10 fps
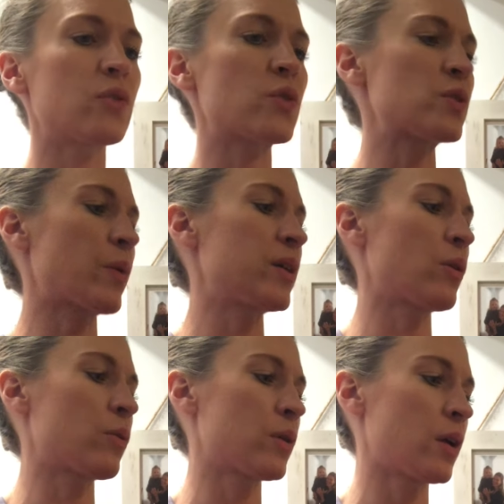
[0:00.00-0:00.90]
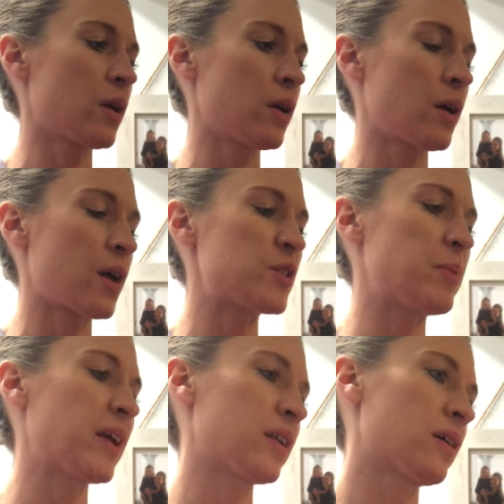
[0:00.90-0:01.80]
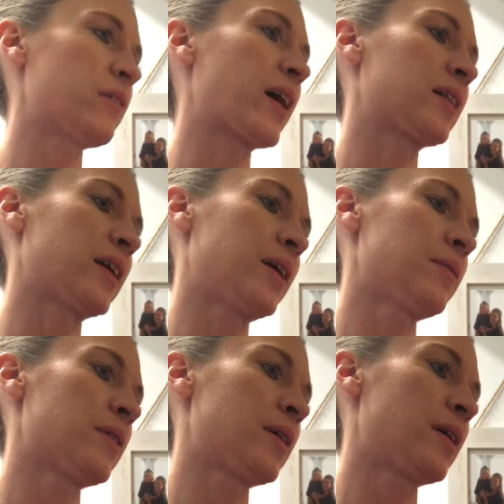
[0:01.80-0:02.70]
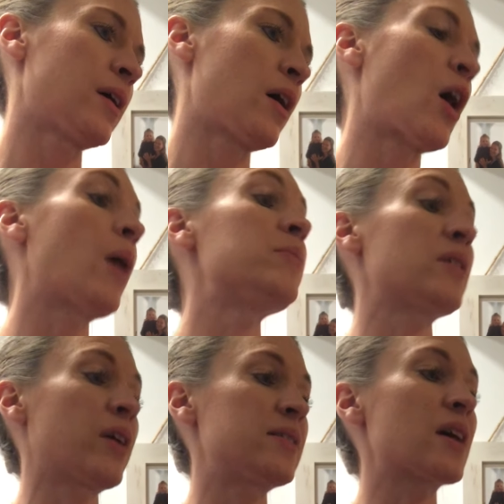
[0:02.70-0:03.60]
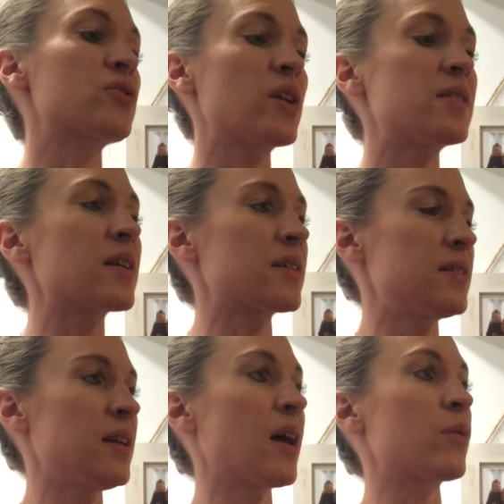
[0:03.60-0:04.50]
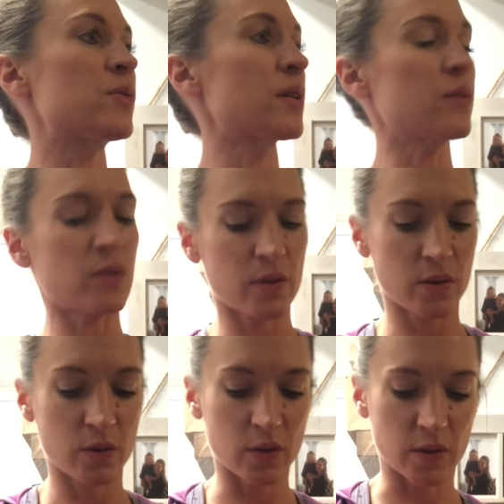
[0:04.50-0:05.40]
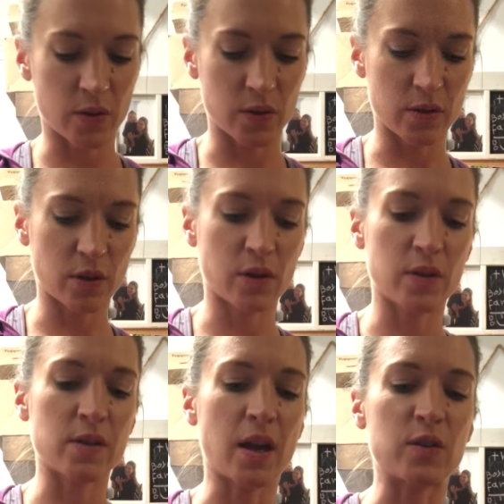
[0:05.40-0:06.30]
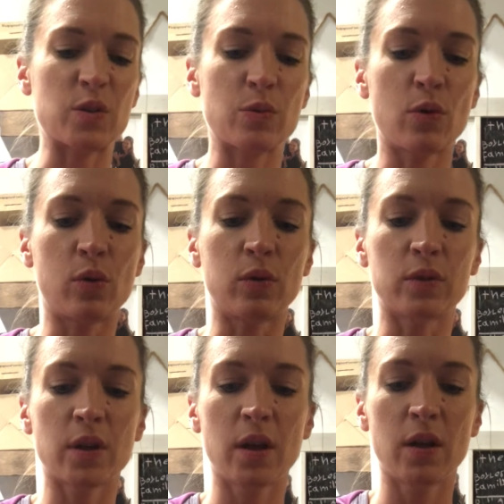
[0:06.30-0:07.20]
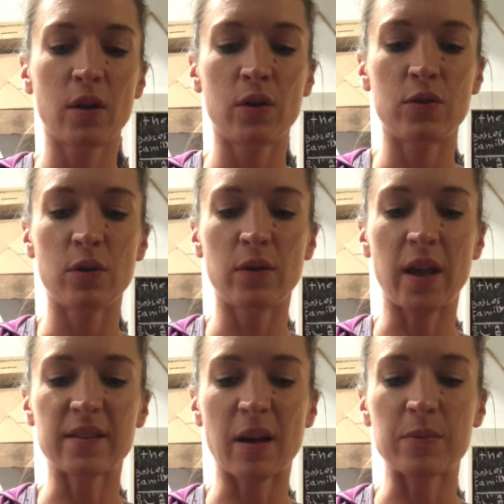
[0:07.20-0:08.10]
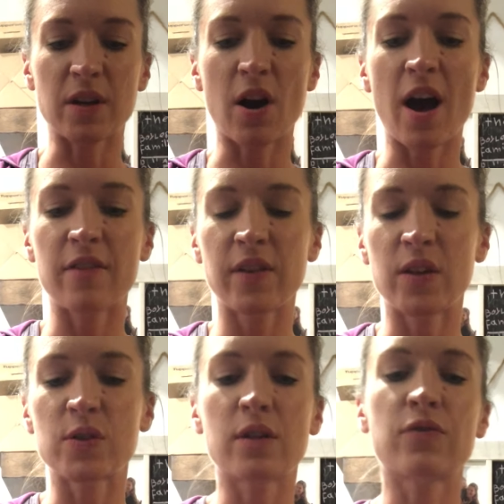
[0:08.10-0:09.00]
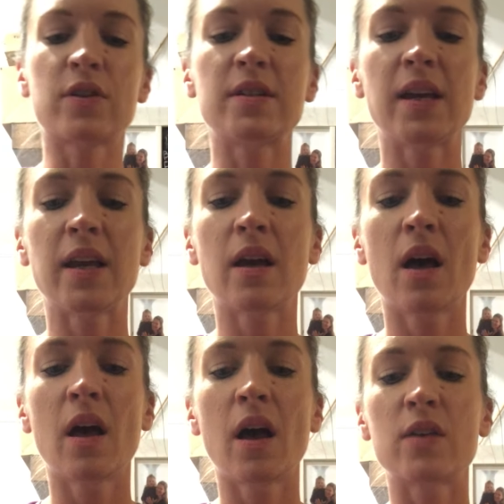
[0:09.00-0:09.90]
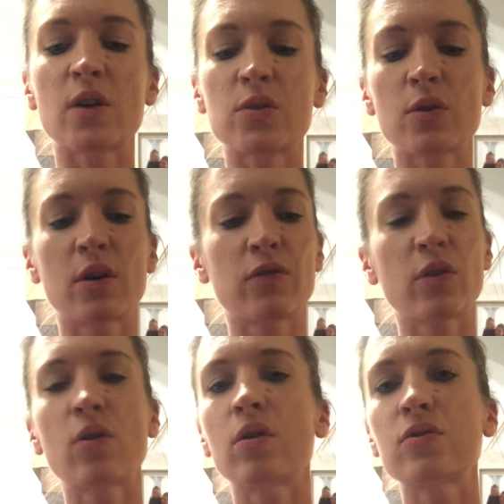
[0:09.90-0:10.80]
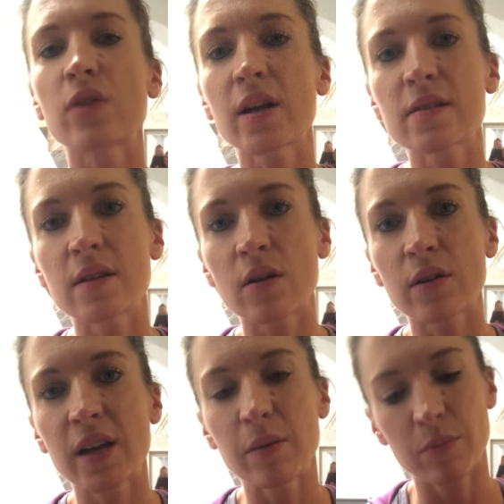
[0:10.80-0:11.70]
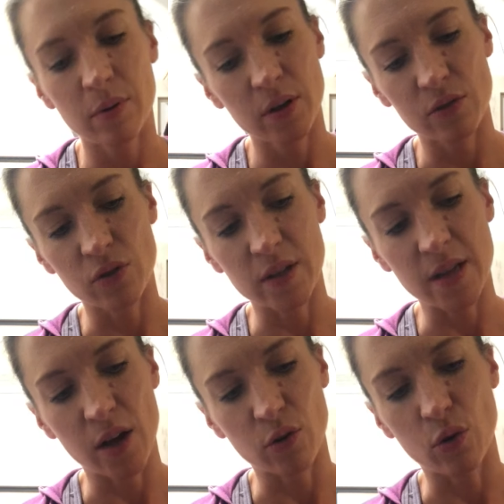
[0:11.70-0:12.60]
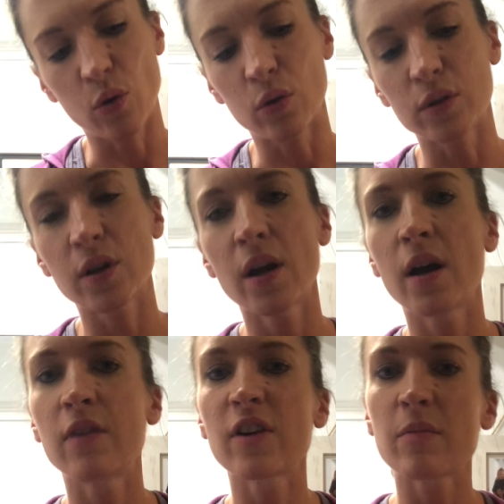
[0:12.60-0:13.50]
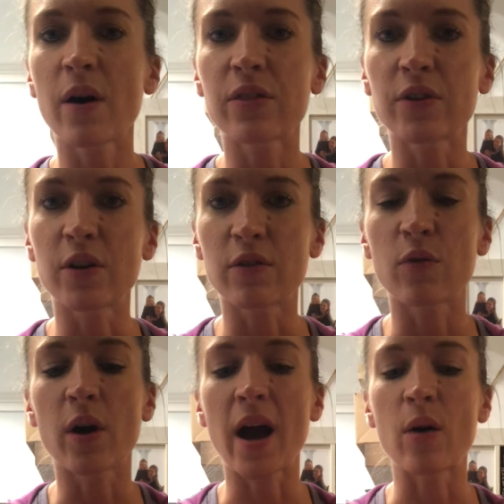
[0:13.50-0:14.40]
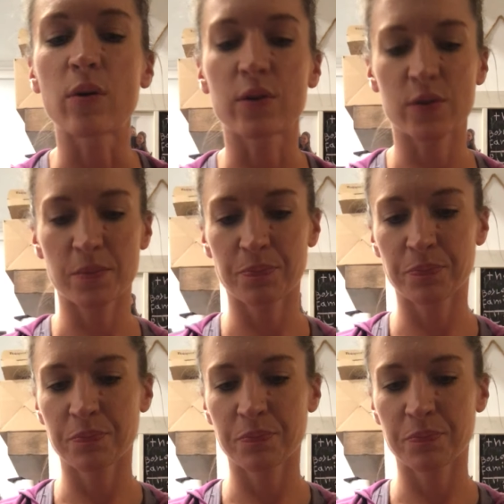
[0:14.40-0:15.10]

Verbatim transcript: just so I don't speak incorrectly. I'm sorry, it's actually 16 ounces. So this is a good size. This will hold two nice cups of coffee. It's good for tea. It's also good for cold drinks and it'll keep your drinks hot or cold for about three or four hours.